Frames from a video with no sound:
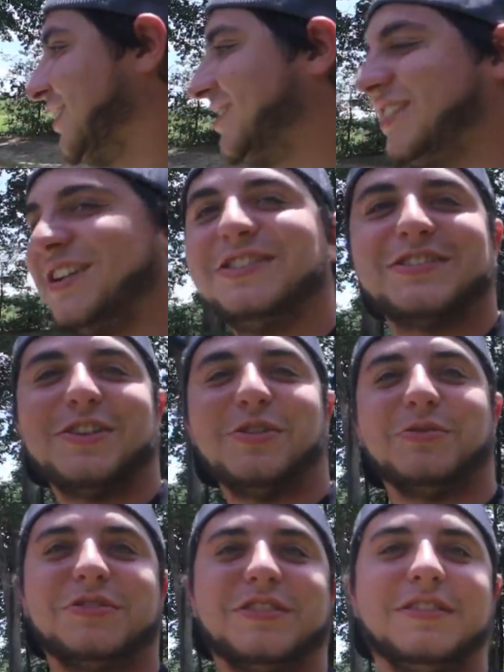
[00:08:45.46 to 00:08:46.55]
gonna see how this
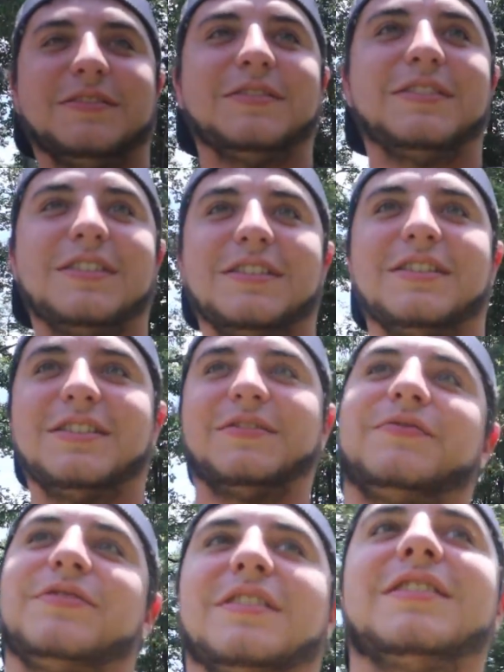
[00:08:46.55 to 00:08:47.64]
goes. There you go, brother.
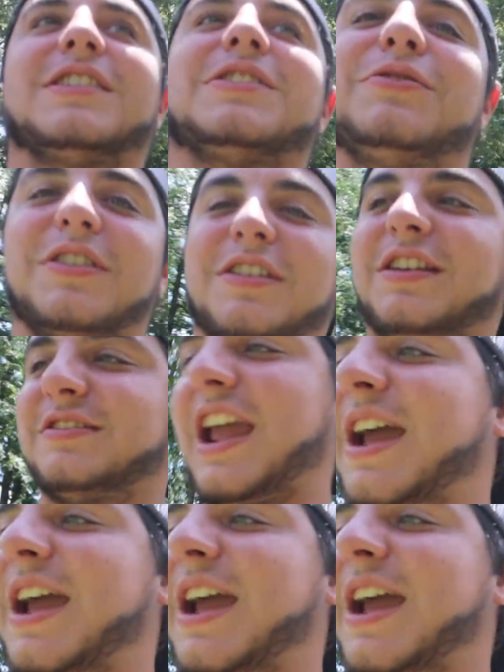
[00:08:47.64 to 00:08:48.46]
Let's fucking get,